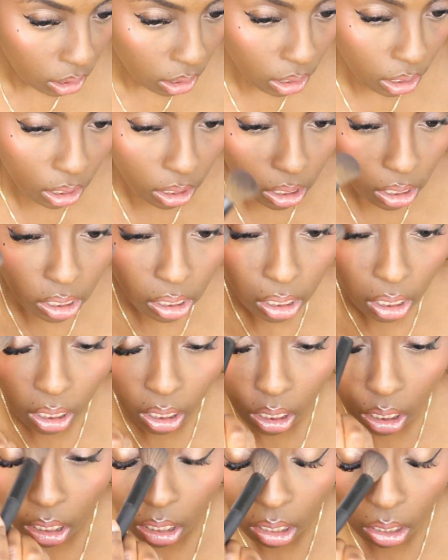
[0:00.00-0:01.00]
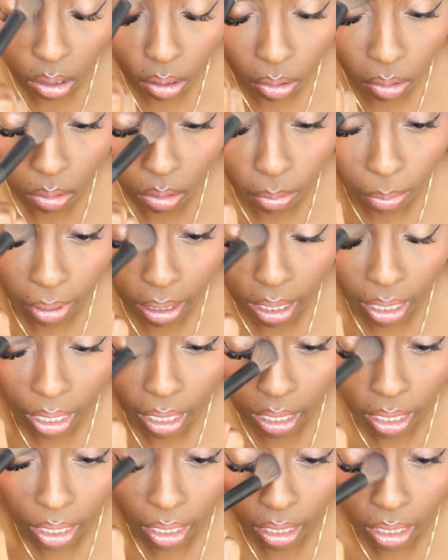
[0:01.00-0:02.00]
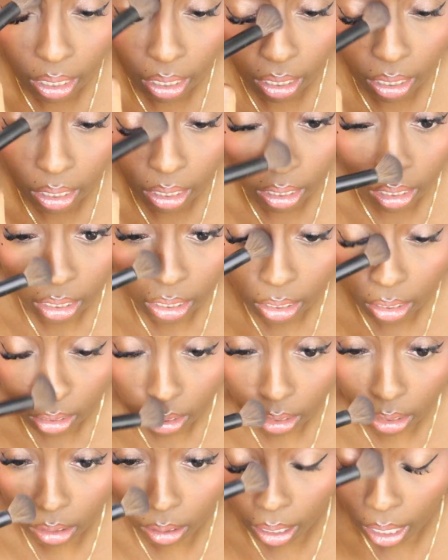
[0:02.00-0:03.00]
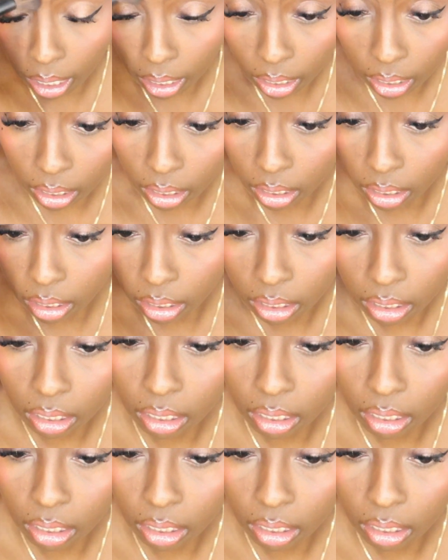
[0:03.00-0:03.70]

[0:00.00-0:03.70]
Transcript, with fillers: concealer on my eye here. So I look